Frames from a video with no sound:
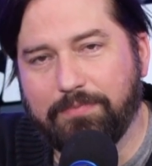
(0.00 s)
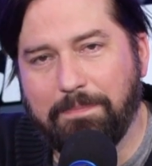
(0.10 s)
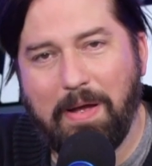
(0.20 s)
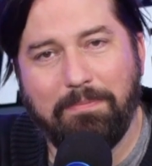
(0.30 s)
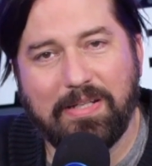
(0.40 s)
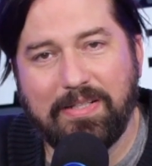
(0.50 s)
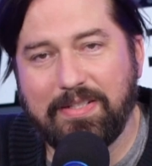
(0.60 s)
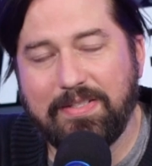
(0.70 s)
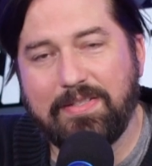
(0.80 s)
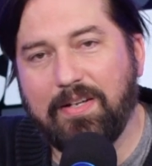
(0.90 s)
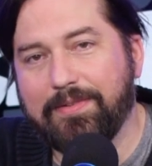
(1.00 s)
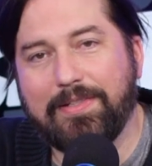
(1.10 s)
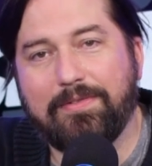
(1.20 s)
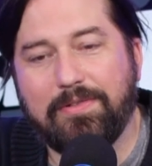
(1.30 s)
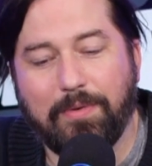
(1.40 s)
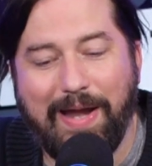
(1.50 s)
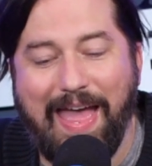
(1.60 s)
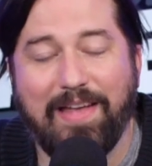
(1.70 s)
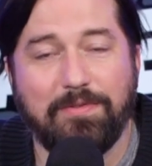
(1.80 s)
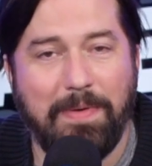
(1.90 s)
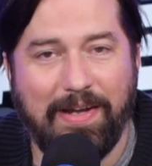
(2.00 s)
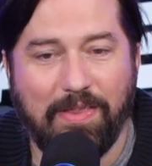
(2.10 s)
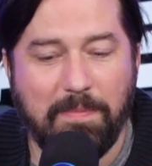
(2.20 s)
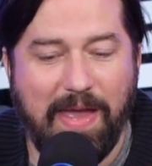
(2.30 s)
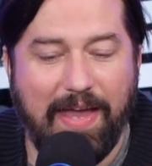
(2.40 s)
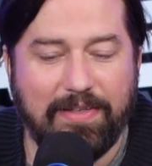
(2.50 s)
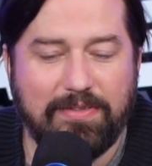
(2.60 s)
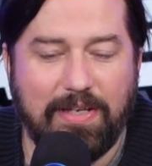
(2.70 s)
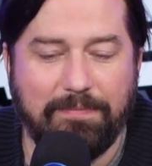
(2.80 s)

Republican consultant, or has been in the past.